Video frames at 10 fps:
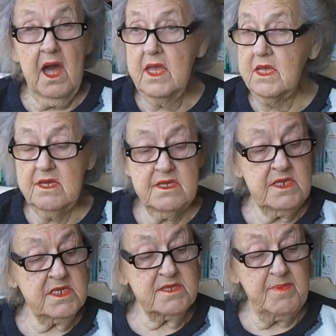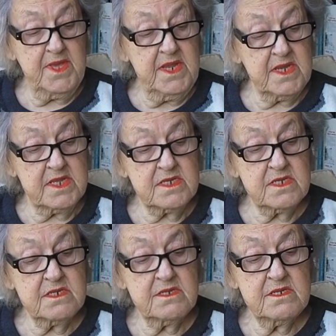I can't explain it.
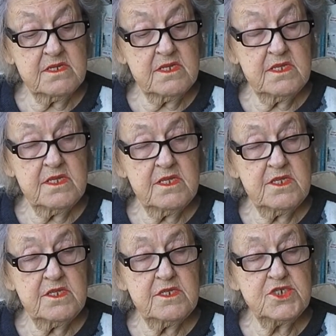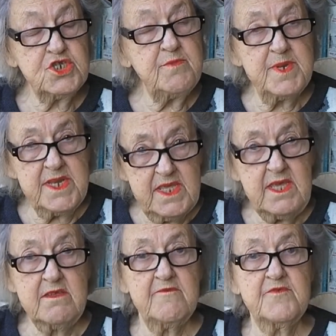She
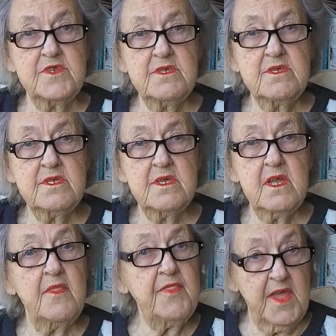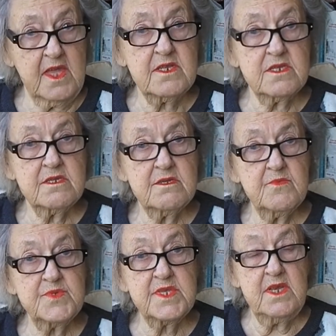believed, and that
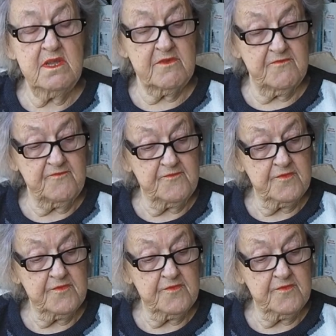was enough.